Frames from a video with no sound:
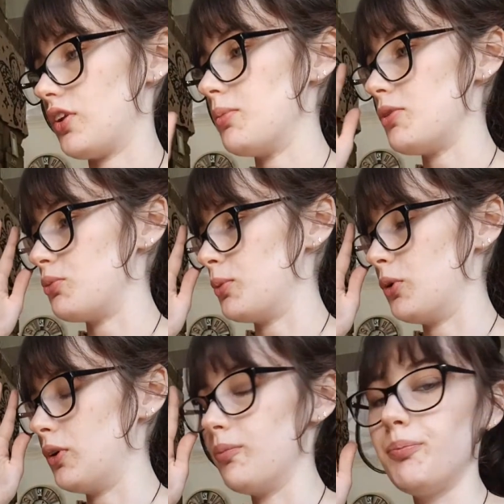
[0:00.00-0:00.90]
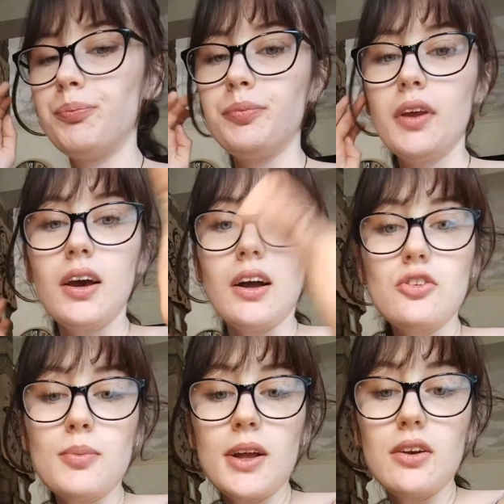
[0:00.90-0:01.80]
going to be smaller. I
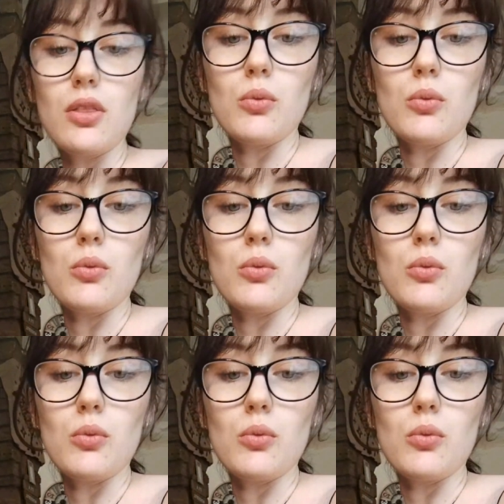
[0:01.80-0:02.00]
just made another